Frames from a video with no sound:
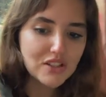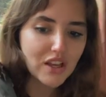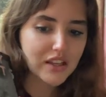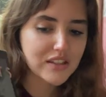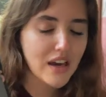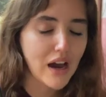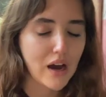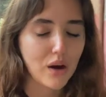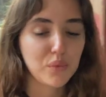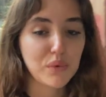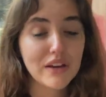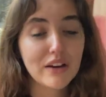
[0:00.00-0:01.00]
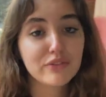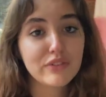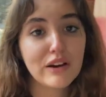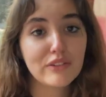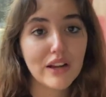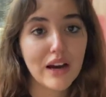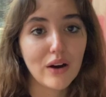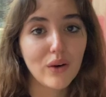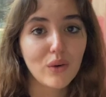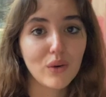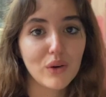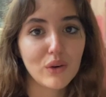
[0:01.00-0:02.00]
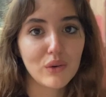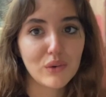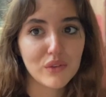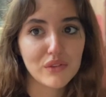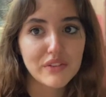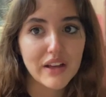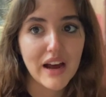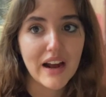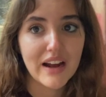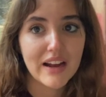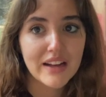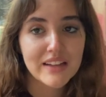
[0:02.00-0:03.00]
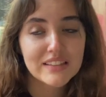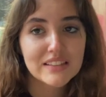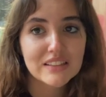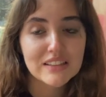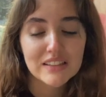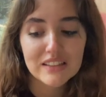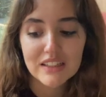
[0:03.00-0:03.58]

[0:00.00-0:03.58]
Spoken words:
Yeah, we have found out that,